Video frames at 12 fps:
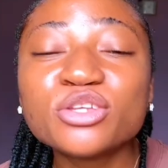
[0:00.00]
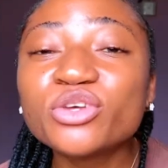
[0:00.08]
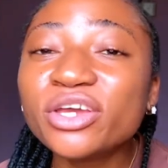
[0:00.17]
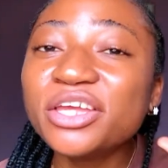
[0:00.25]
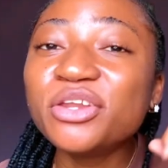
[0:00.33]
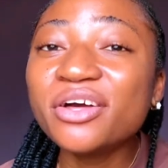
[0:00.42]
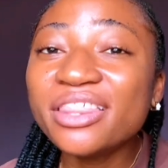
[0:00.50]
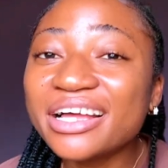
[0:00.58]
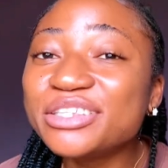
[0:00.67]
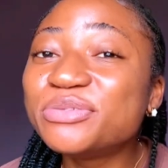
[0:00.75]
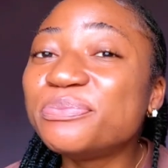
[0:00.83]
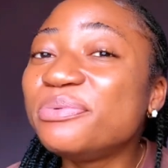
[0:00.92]
So in order
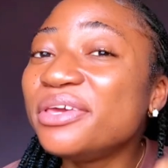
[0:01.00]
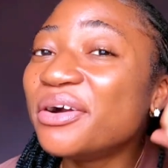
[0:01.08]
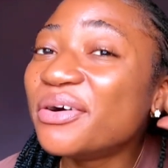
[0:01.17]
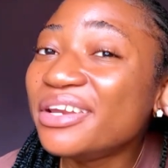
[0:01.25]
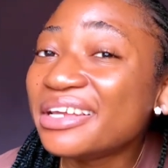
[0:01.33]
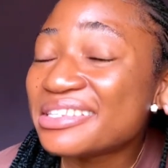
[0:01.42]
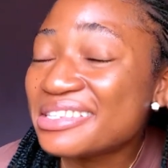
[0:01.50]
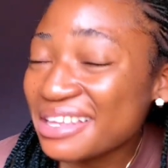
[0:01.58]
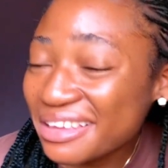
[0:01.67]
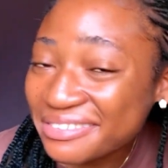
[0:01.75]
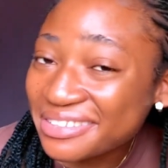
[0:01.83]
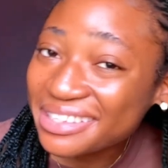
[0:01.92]
to be on a
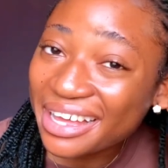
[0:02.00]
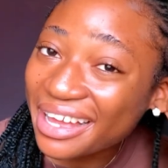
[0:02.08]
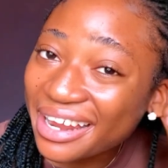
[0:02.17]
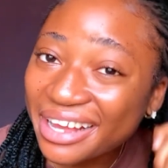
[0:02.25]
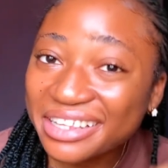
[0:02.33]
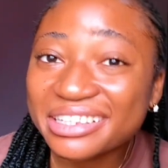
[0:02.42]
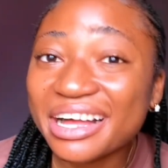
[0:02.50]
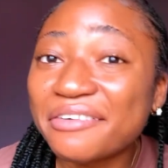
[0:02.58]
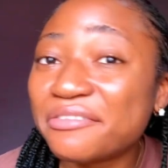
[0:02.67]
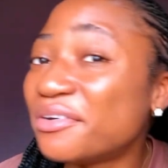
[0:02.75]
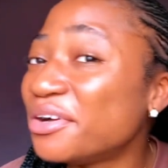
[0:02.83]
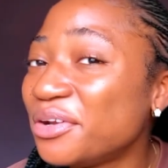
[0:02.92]
safe side and to
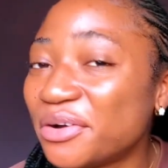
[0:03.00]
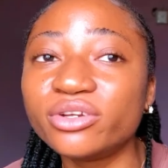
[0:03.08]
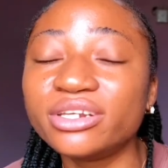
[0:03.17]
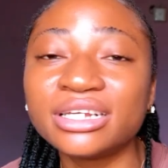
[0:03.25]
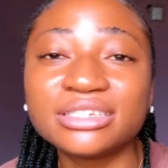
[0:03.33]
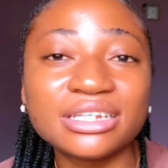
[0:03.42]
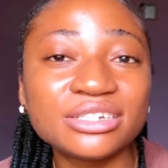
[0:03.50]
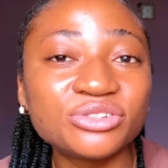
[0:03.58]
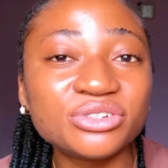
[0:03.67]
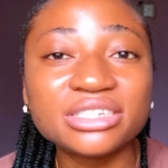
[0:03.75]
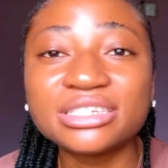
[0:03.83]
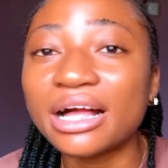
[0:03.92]
avoid unnecessary
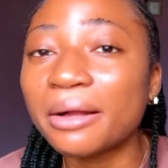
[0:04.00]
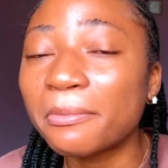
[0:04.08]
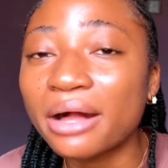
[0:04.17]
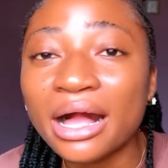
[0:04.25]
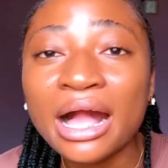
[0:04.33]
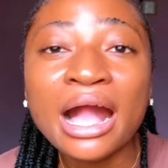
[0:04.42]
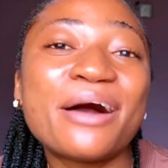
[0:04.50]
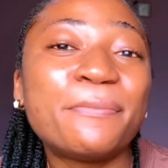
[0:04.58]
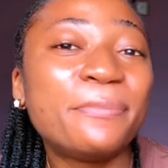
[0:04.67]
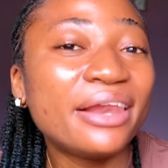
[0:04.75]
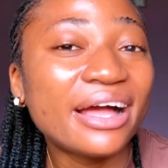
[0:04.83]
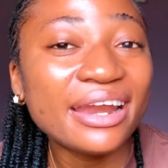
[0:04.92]
sakpa,
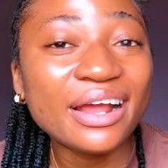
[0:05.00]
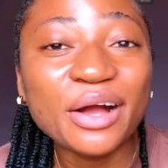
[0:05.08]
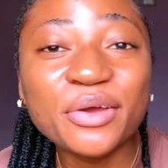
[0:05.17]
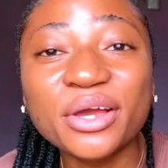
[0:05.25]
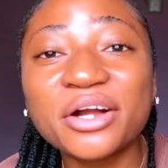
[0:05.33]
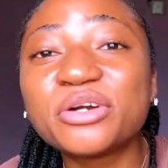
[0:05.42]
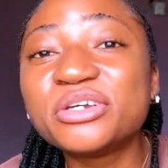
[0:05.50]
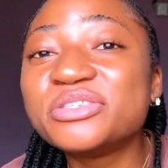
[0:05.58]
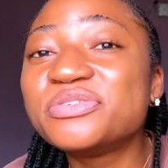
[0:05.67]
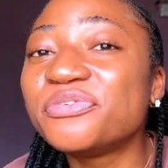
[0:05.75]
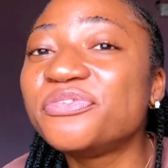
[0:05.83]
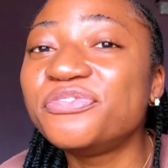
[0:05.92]
plan how you are going
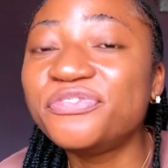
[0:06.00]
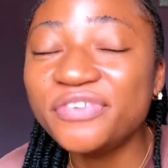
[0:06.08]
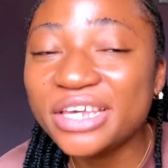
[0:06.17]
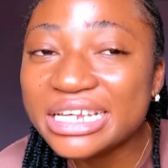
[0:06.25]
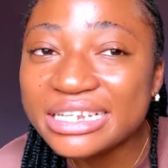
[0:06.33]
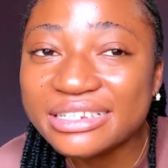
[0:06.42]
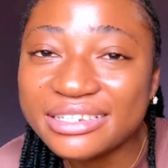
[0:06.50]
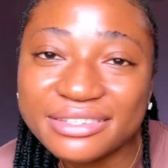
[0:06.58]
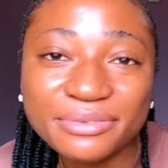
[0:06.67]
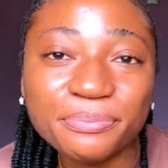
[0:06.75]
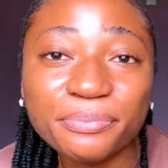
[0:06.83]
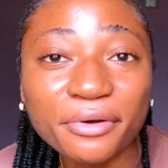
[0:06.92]
to feed
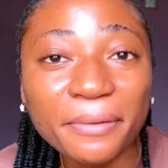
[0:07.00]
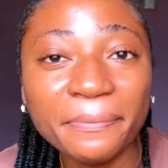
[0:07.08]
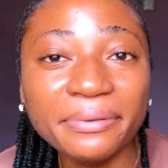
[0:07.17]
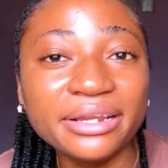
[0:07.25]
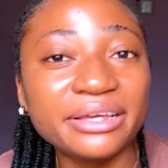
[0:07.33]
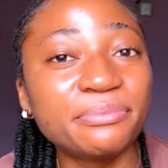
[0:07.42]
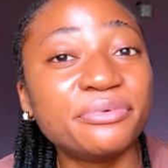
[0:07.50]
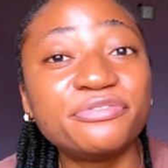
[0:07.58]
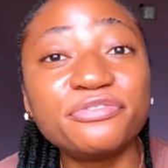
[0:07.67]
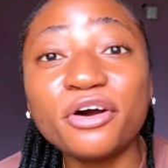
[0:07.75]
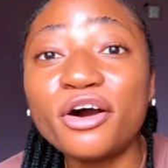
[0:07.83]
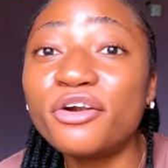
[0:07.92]
properly
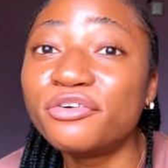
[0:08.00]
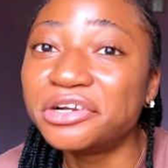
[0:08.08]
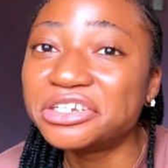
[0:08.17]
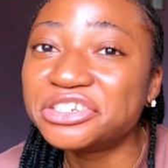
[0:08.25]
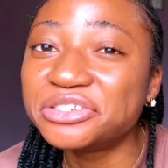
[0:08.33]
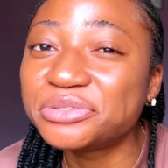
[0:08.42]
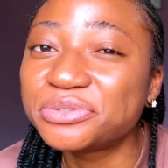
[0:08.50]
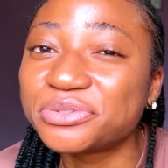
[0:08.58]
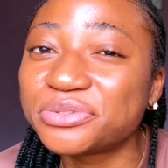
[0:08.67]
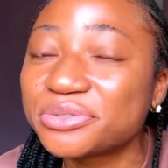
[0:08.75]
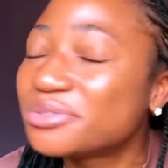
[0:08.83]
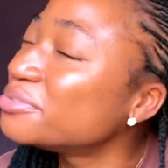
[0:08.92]
before rushing to
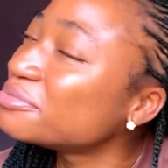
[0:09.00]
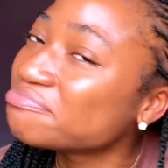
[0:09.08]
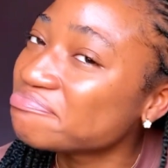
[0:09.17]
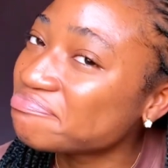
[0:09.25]
school.